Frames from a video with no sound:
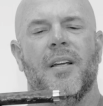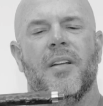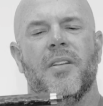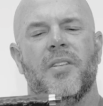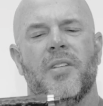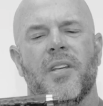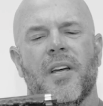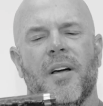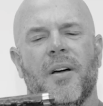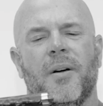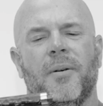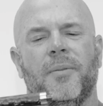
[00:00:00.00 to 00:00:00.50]

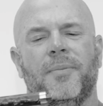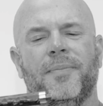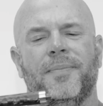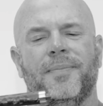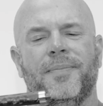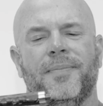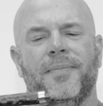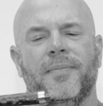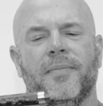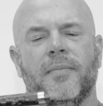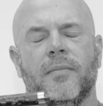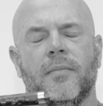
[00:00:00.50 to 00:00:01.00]
So,
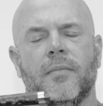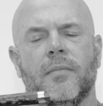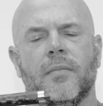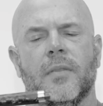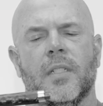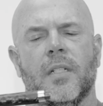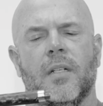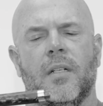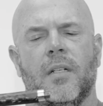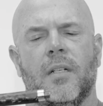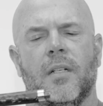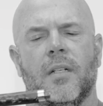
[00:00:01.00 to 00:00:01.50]

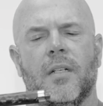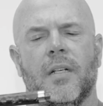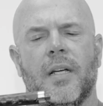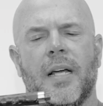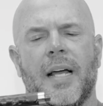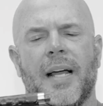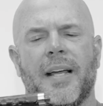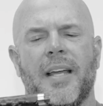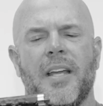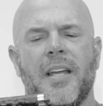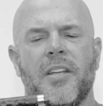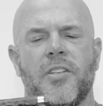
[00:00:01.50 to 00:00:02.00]

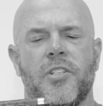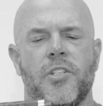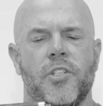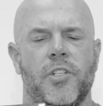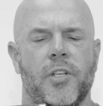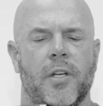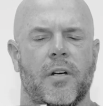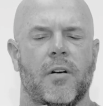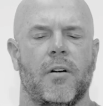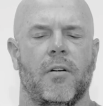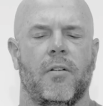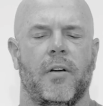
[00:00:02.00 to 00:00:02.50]
I guess
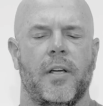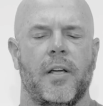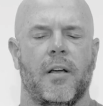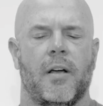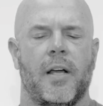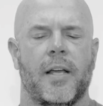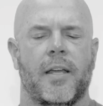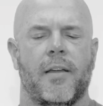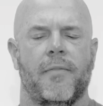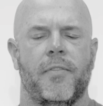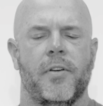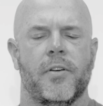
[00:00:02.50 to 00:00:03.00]
generally,
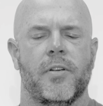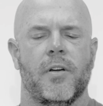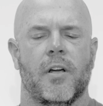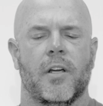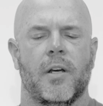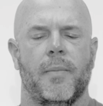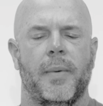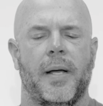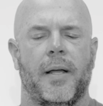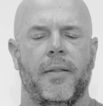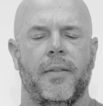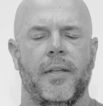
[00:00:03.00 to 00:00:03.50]
like if you're talking
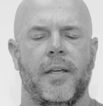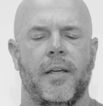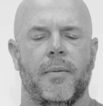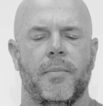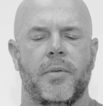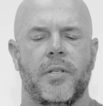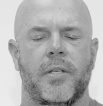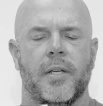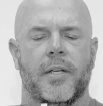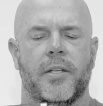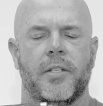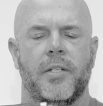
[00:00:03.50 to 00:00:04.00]
about the
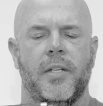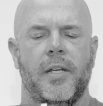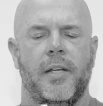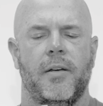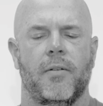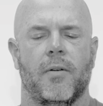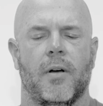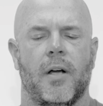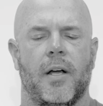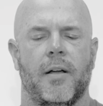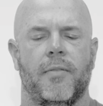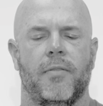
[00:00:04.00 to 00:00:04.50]
M16
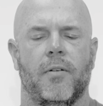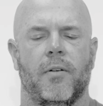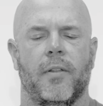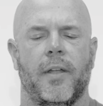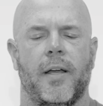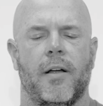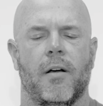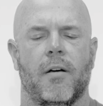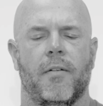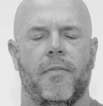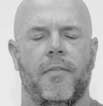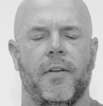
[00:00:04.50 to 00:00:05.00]
rifle or
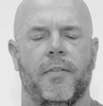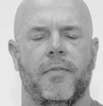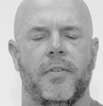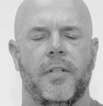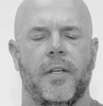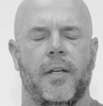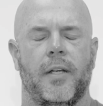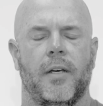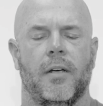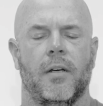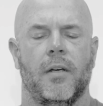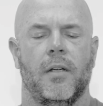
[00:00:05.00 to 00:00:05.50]
the
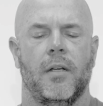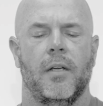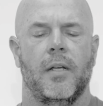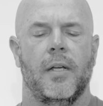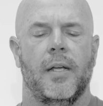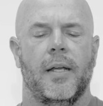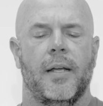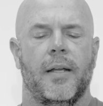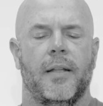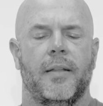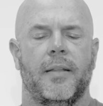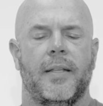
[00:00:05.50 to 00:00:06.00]

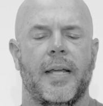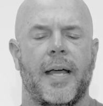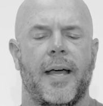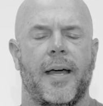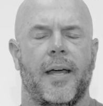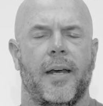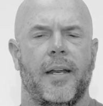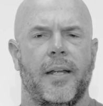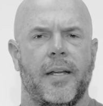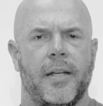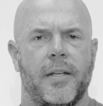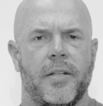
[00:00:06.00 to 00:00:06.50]
AR-15,
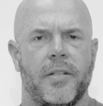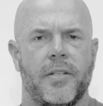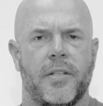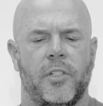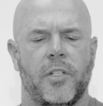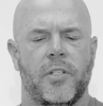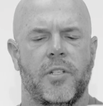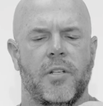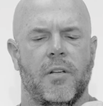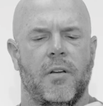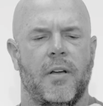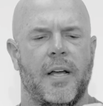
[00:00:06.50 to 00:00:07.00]
that is
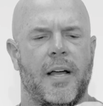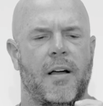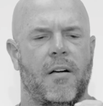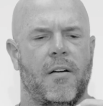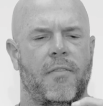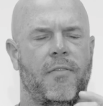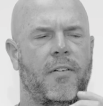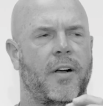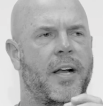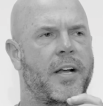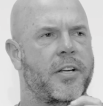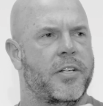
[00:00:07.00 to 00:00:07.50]
just to allow a
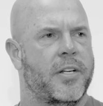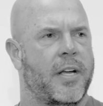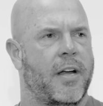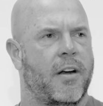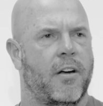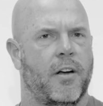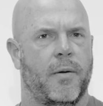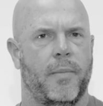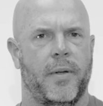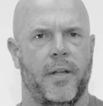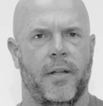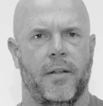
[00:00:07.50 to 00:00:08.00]
flash
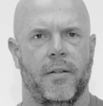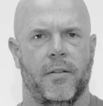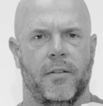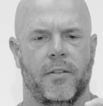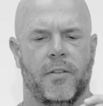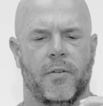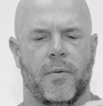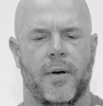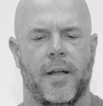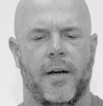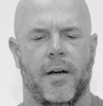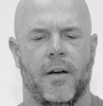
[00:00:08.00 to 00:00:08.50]
hider to be
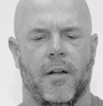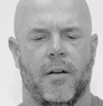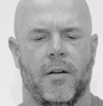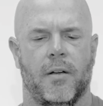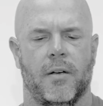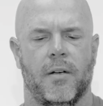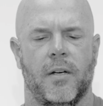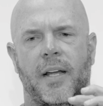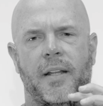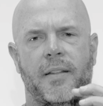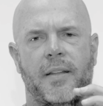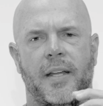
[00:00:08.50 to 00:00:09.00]
threaded
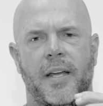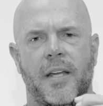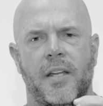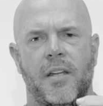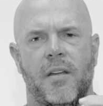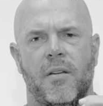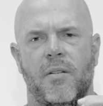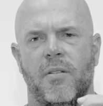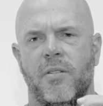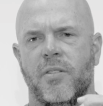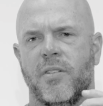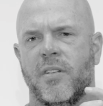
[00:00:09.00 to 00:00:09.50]
on. And they
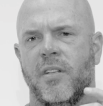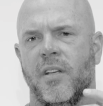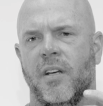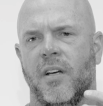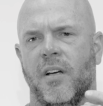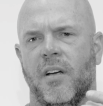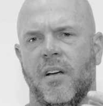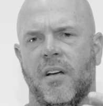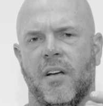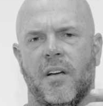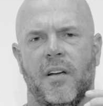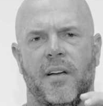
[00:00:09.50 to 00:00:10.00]
used,
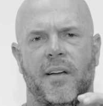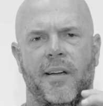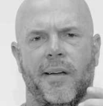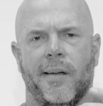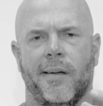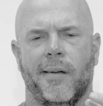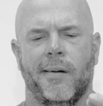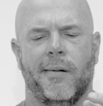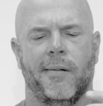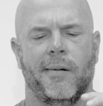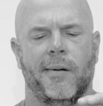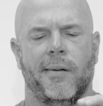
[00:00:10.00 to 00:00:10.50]
I don't
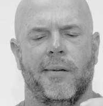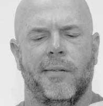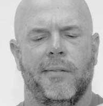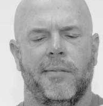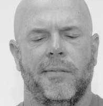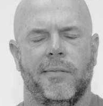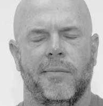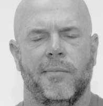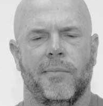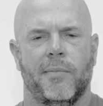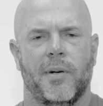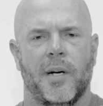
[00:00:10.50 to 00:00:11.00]
know,
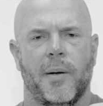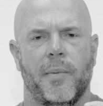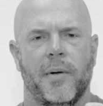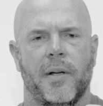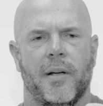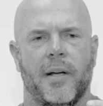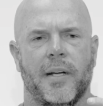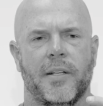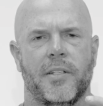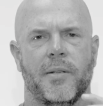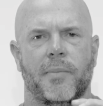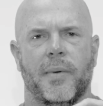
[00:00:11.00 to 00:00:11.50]
probably
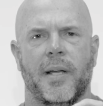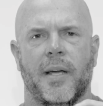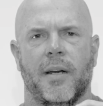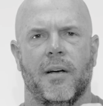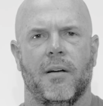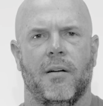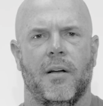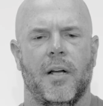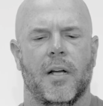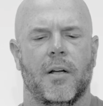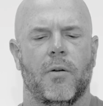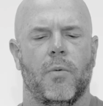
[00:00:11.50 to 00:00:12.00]
like some kind
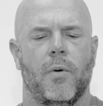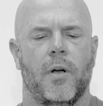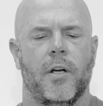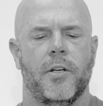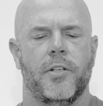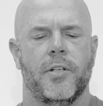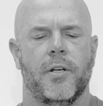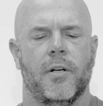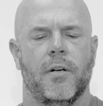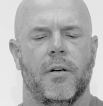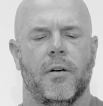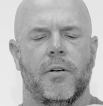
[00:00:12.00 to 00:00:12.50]
of lock
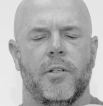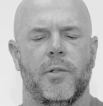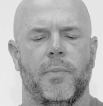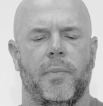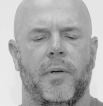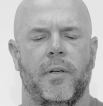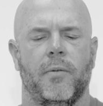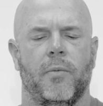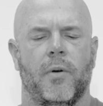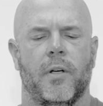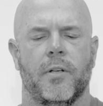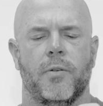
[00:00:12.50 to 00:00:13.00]
washer or
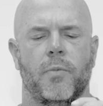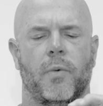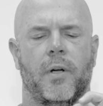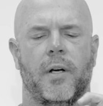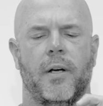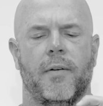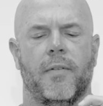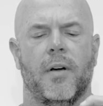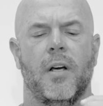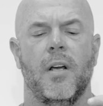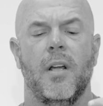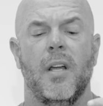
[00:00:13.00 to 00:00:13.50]
split wash,
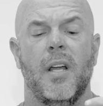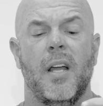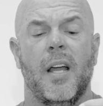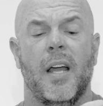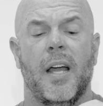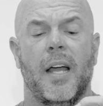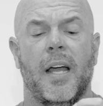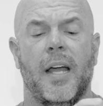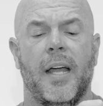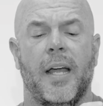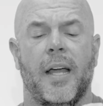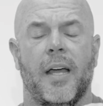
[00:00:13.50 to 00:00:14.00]
whatever.
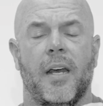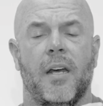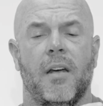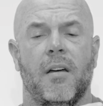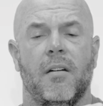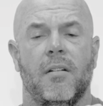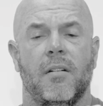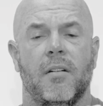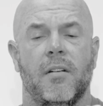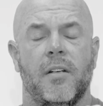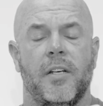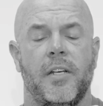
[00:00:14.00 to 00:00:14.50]

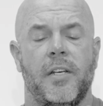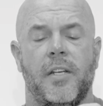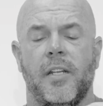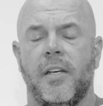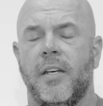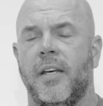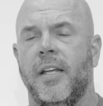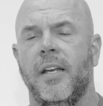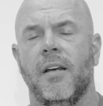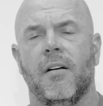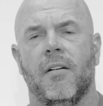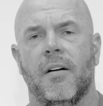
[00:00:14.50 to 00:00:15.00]
And you
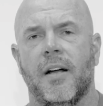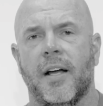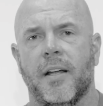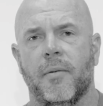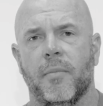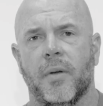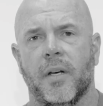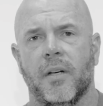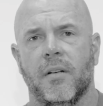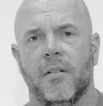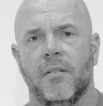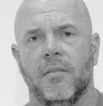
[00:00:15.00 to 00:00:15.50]
didn't need alignment